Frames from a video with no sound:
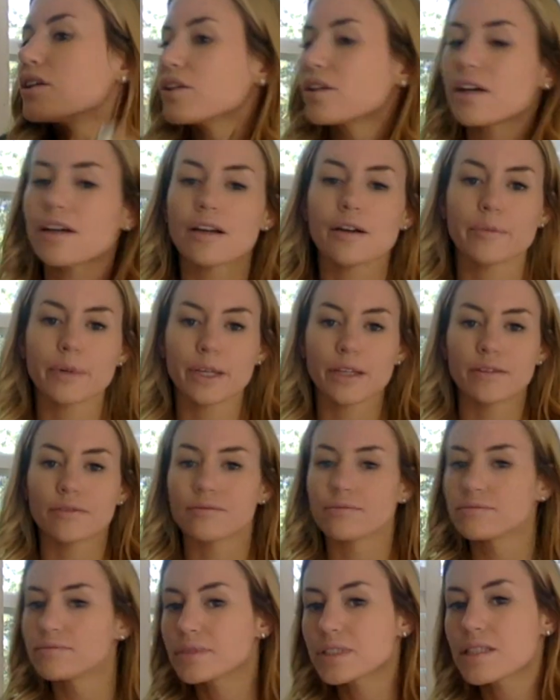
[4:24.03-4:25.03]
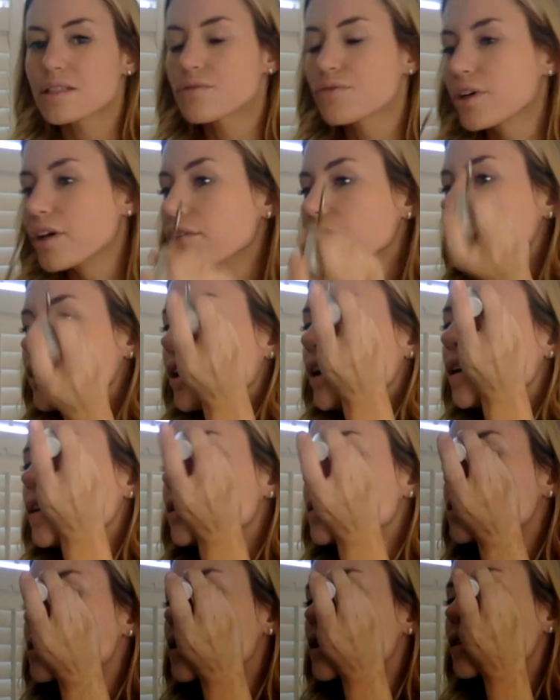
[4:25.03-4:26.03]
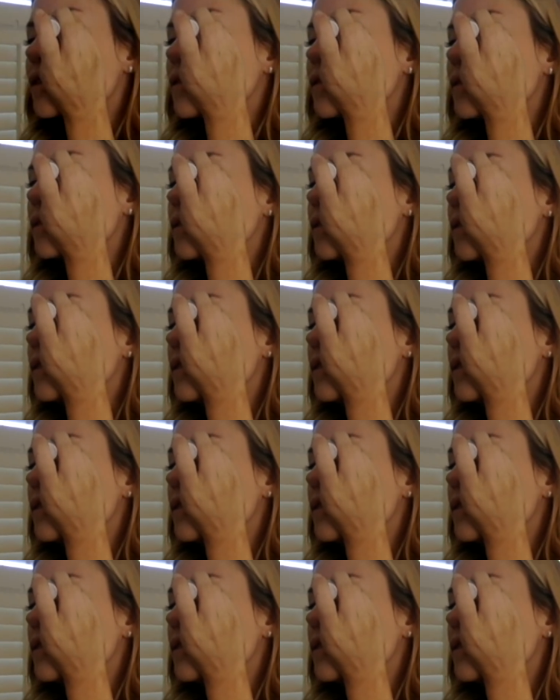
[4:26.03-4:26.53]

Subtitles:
You're not, I mean, this is for every day, so